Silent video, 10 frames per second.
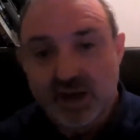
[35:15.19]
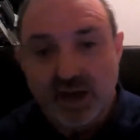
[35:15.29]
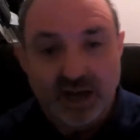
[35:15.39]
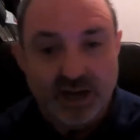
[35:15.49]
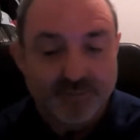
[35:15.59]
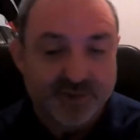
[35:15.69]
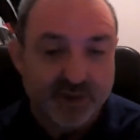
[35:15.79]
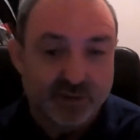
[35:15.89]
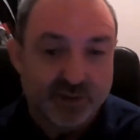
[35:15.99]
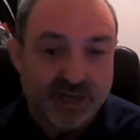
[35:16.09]
So
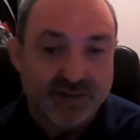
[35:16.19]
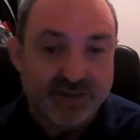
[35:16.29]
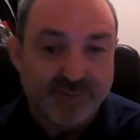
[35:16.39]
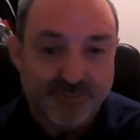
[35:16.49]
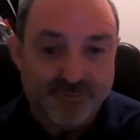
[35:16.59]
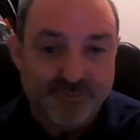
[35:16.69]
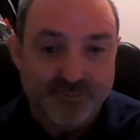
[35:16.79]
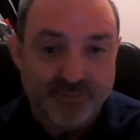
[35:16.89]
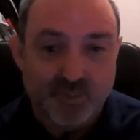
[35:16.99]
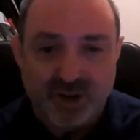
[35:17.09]
you'll get
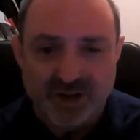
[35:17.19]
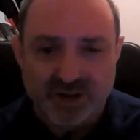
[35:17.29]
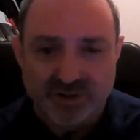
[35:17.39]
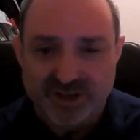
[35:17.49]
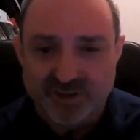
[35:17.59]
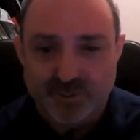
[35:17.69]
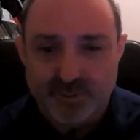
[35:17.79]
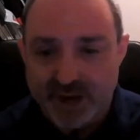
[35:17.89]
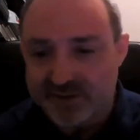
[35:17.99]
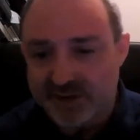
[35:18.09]
quite a lot of things with
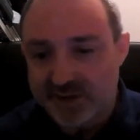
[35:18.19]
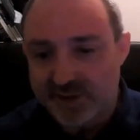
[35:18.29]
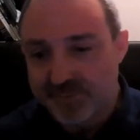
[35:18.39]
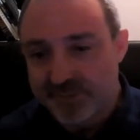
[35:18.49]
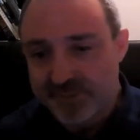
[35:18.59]
Brett in them.